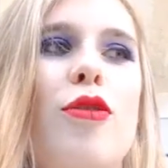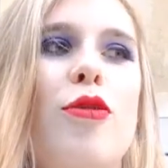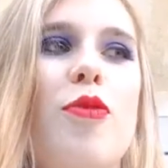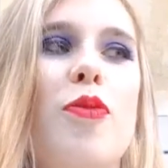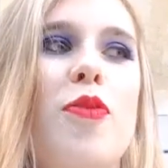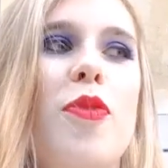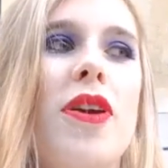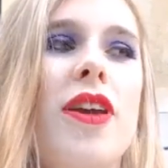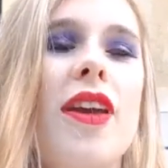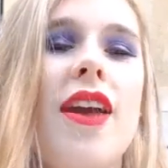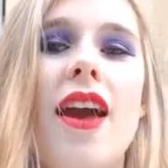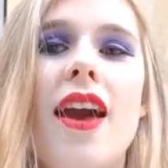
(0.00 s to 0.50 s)

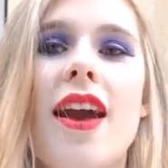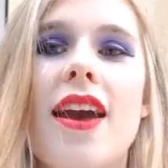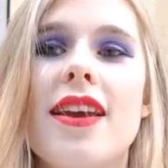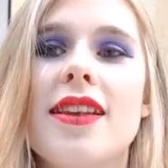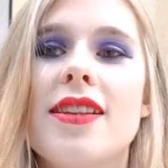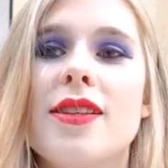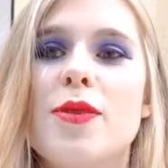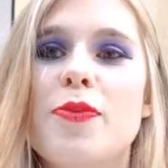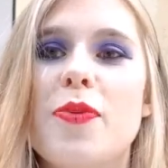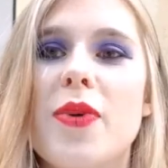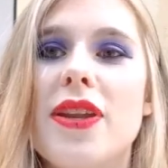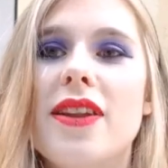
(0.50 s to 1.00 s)
But yeah,
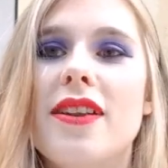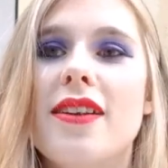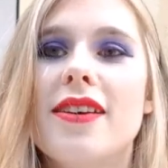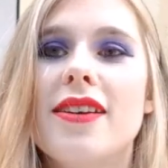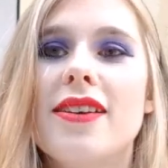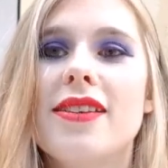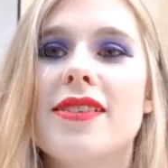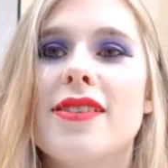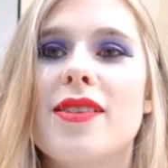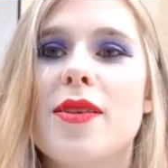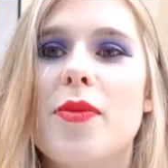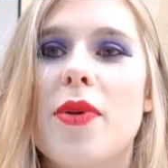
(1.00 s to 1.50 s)
it's been
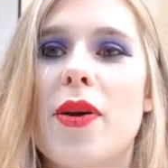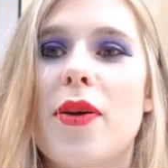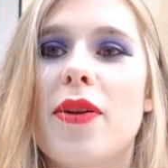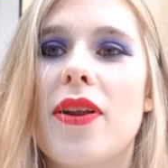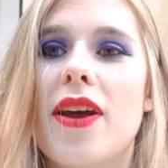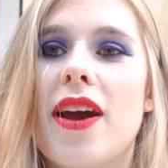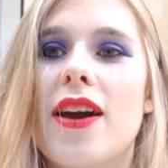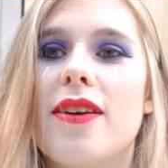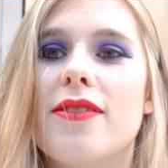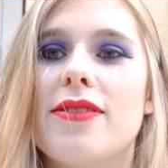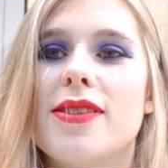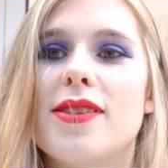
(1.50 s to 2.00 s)
nice to be able
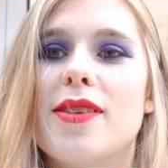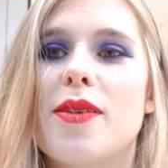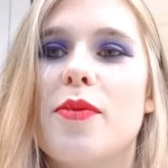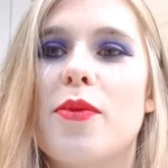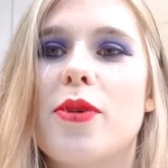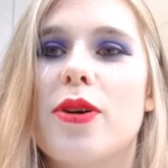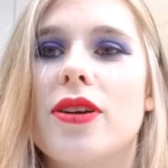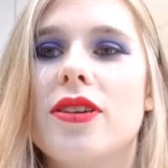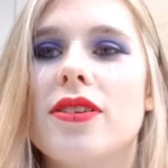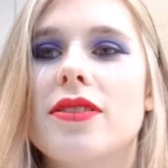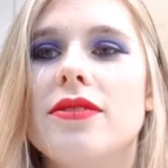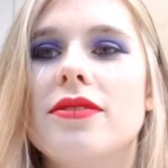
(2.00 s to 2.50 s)
to have
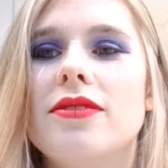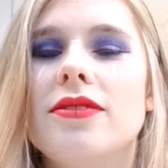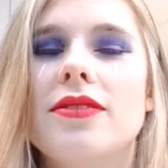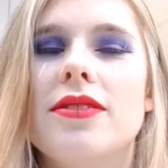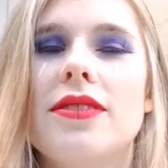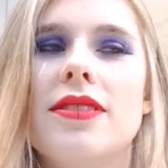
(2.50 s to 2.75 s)
someone